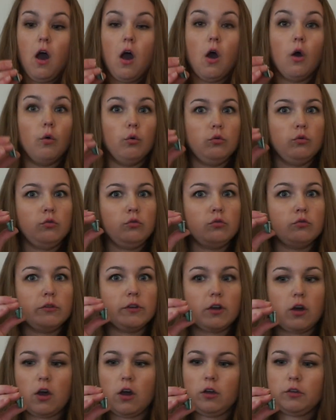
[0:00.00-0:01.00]
Oh,
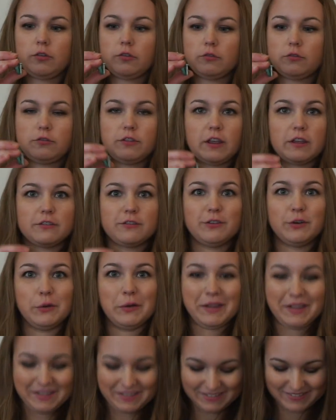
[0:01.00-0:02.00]
it also sticks to
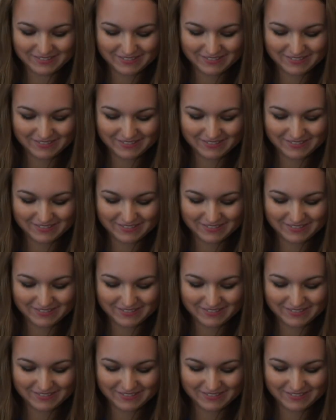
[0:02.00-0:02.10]
it.